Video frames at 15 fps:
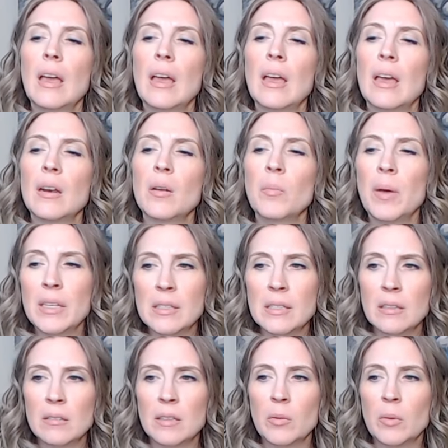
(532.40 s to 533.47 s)
And
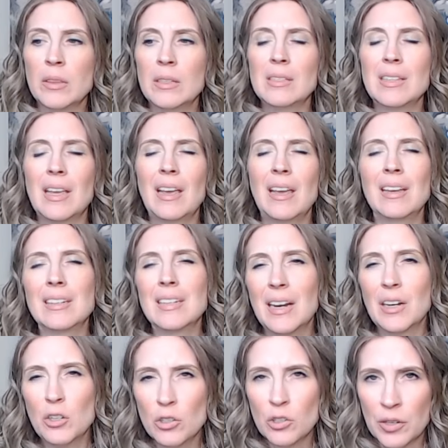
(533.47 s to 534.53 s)
basically, what these
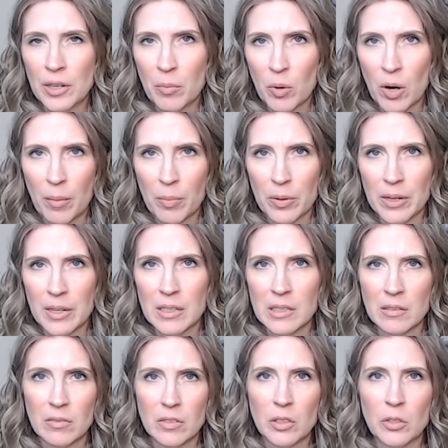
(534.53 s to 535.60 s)
anti nutrient properties
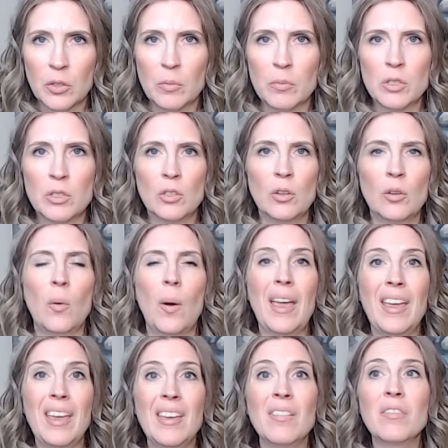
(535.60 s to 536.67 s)
of legumes do,
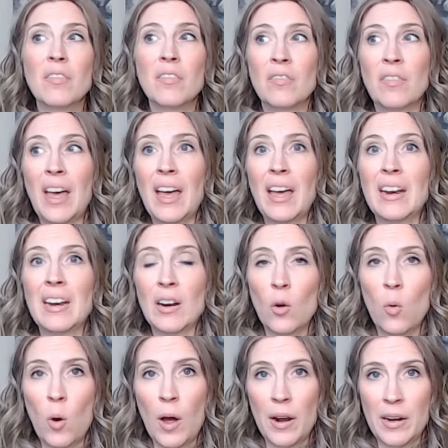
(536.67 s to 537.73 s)
if fed in
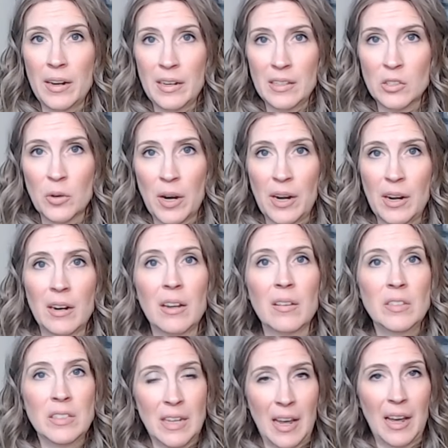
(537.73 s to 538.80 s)
quantities great
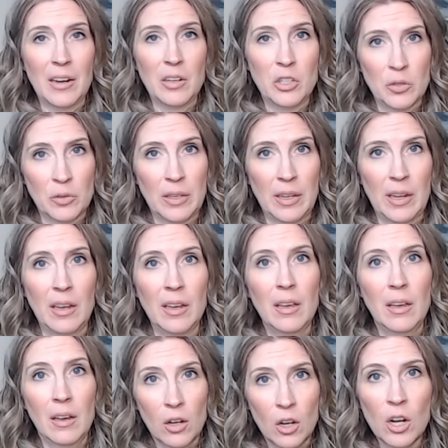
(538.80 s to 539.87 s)
enough to actually
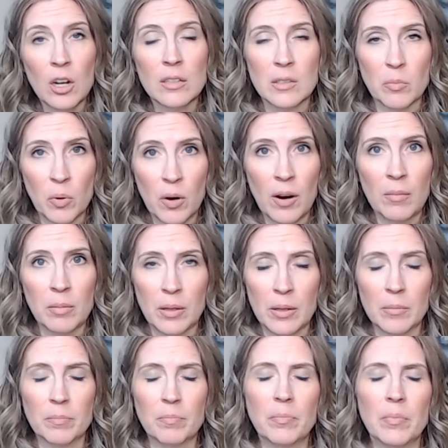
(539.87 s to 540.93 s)
cause a
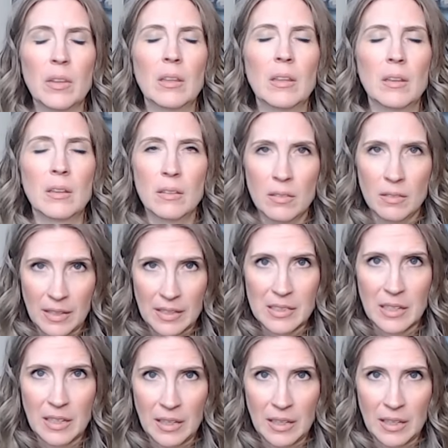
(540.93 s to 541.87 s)
problem, that's an